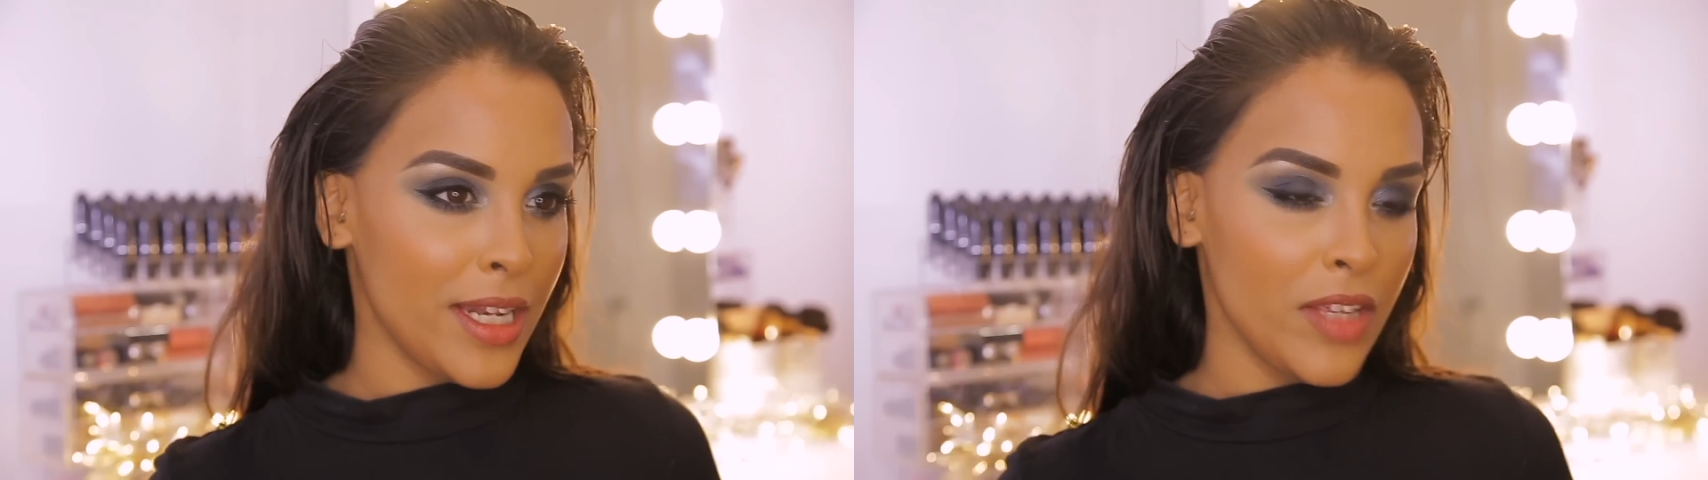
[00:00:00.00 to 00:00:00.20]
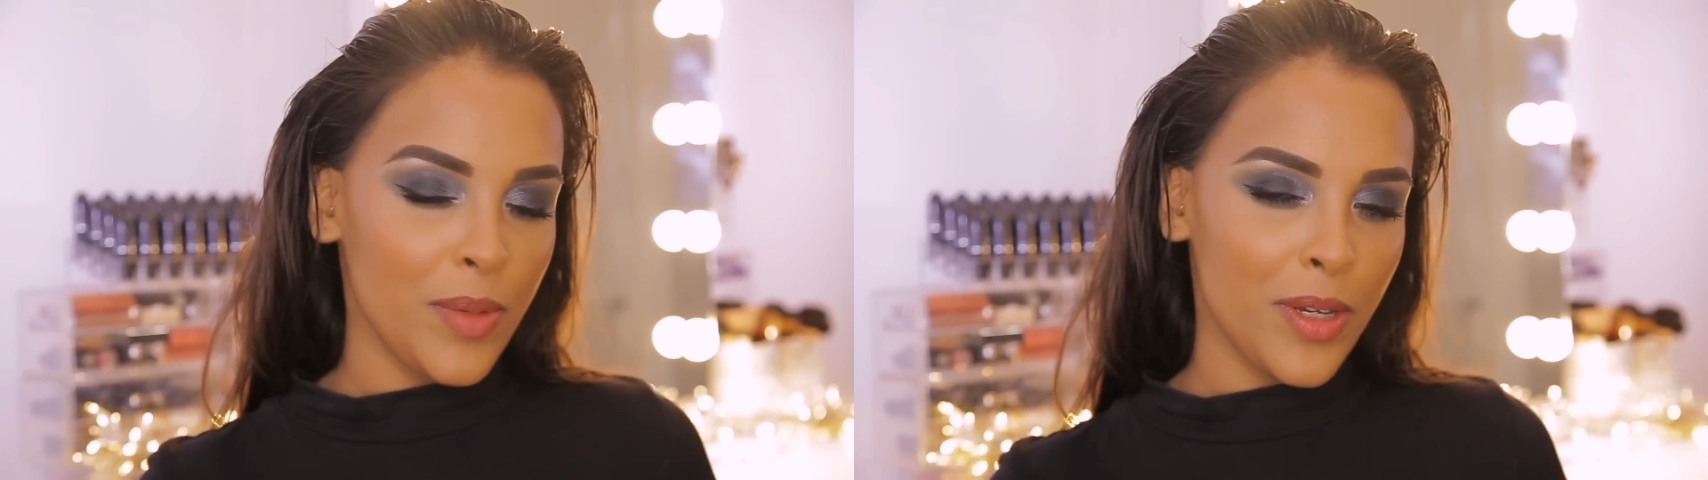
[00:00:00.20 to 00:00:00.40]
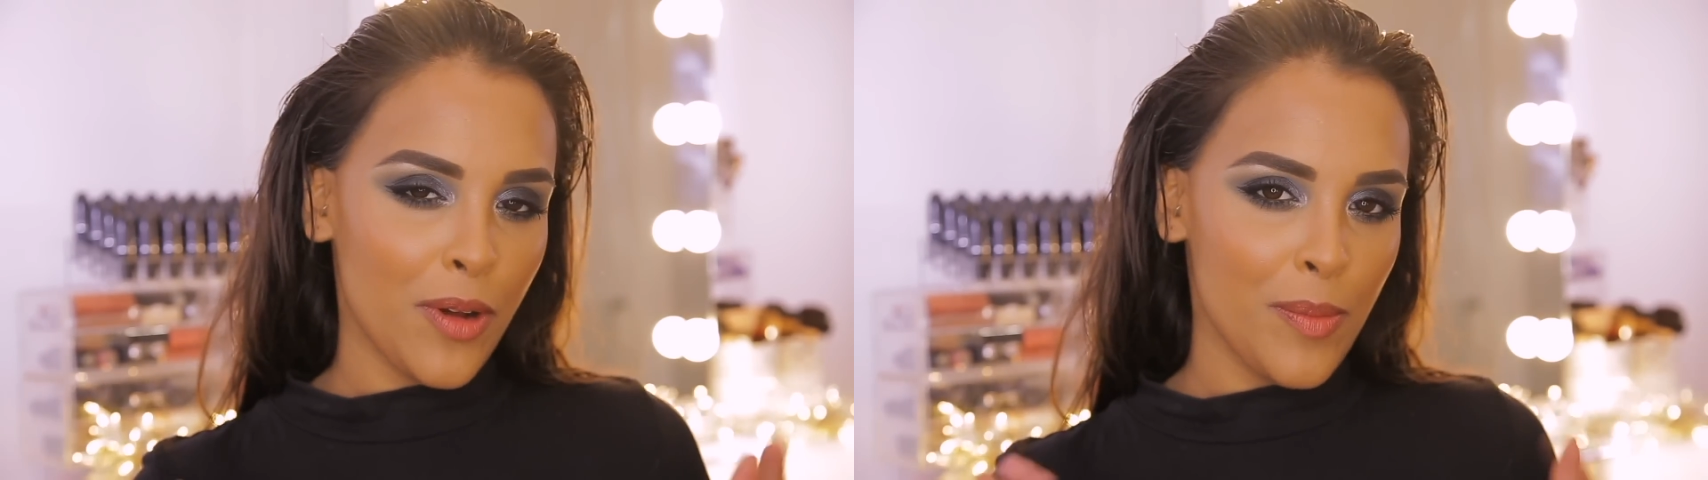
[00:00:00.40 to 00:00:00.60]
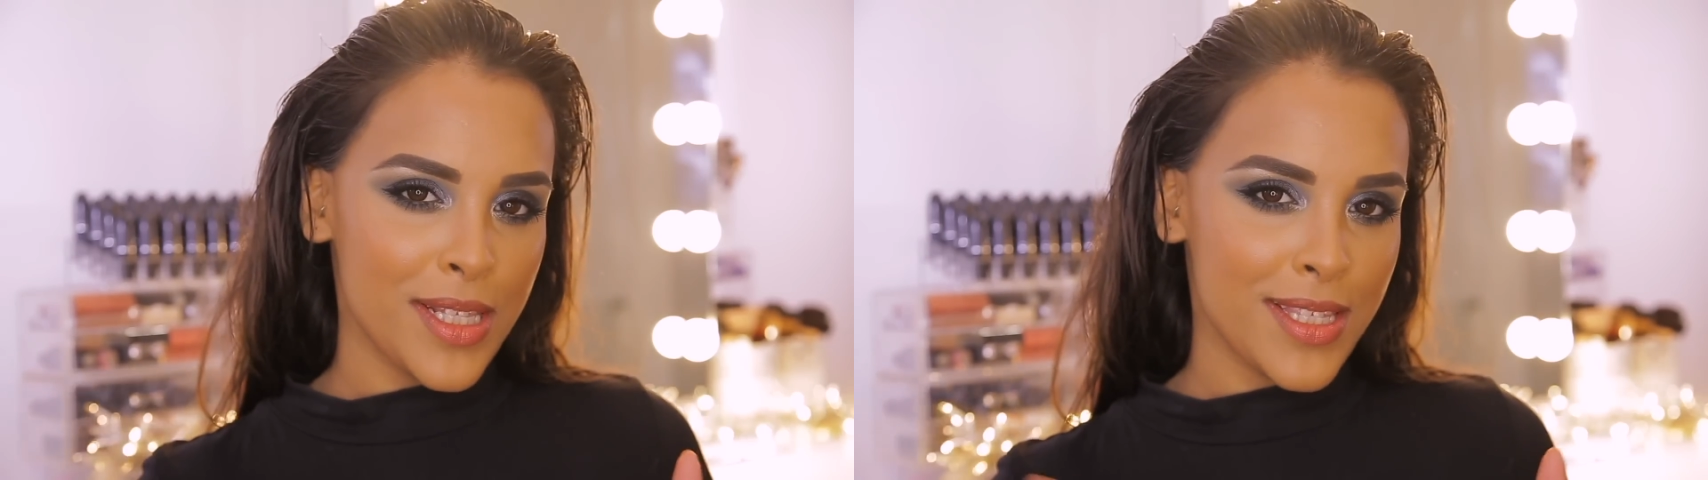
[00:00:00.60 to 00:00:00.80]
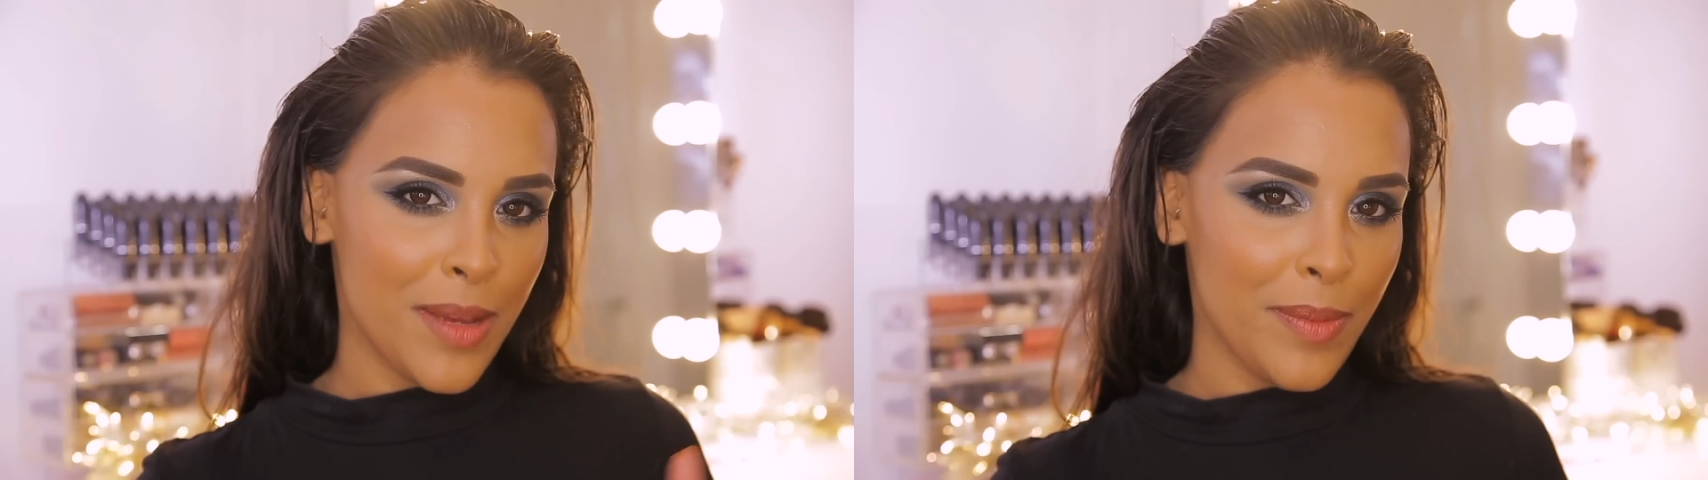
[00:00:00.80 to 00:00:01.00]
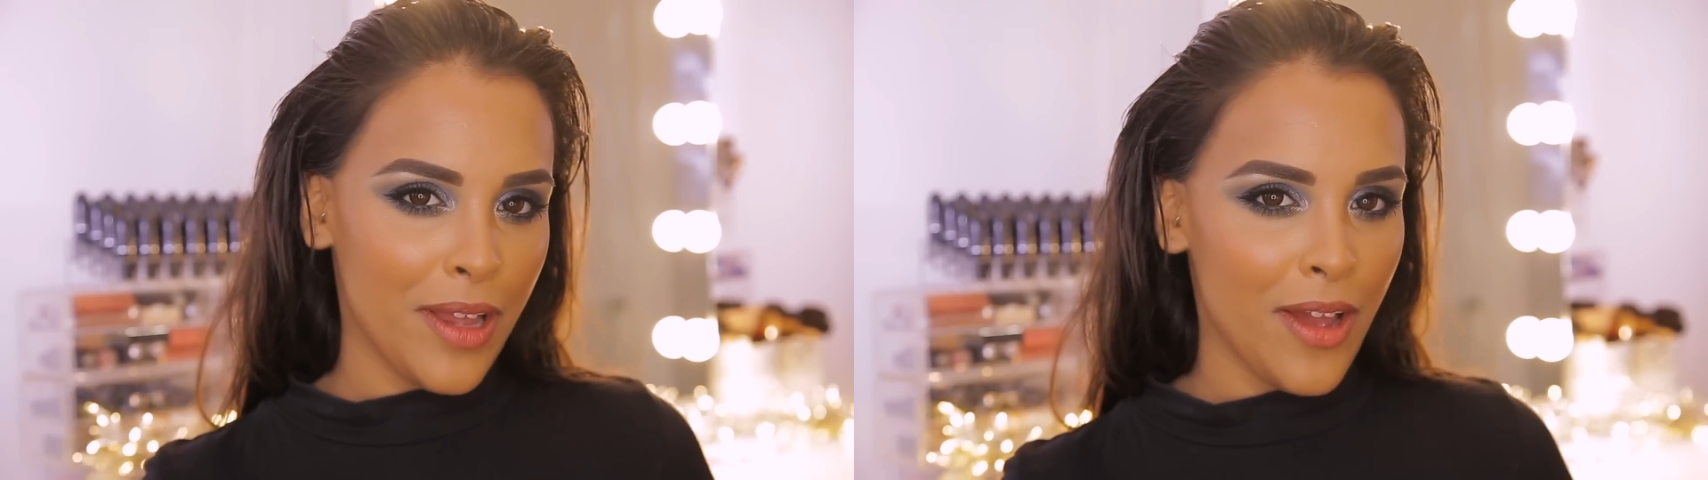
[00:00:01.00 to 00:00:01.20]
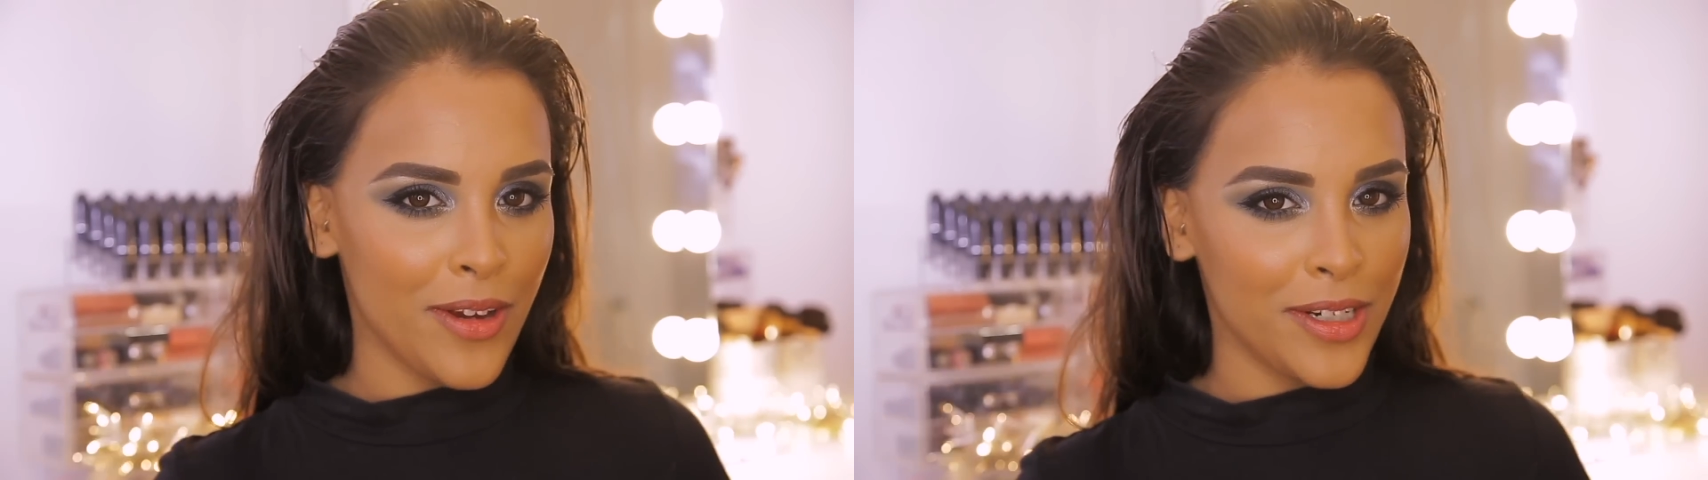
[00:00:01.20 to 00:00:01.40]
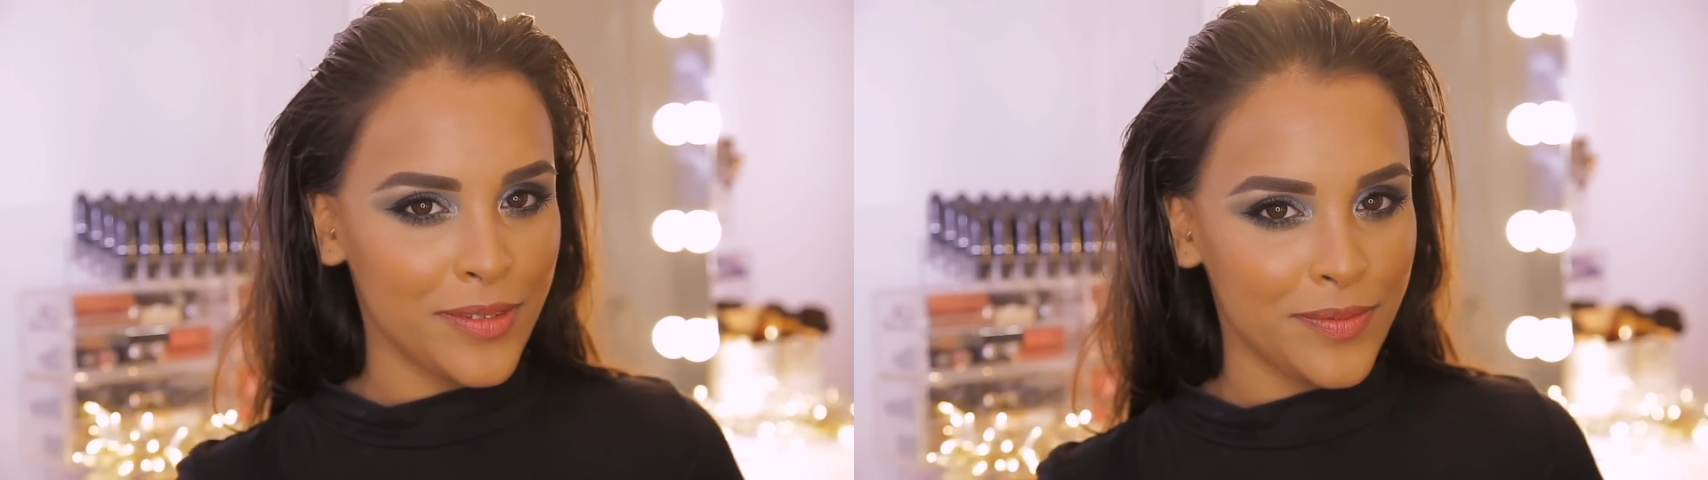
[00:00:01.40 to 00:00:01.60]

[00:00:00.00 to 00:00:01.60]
leave me your comments down below.